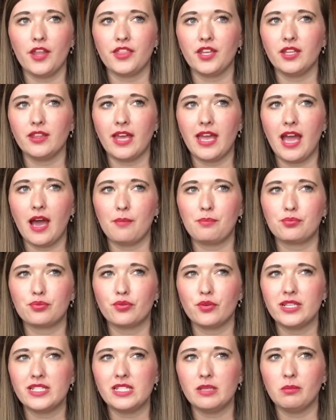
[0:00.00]
I think they had
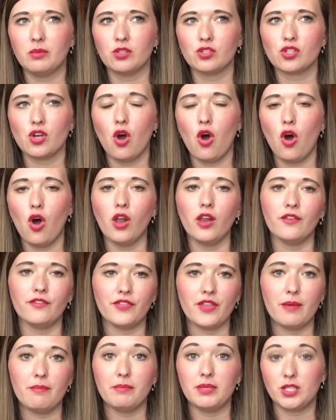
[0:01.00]
pretty much all of
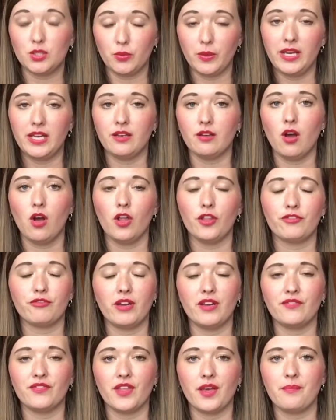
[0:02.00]
them between all
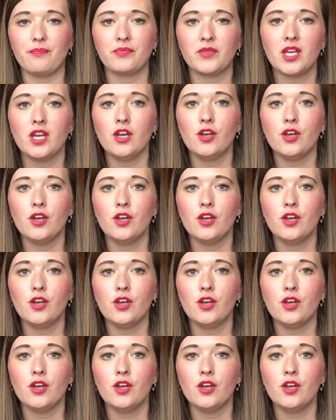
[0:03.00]
3 of them.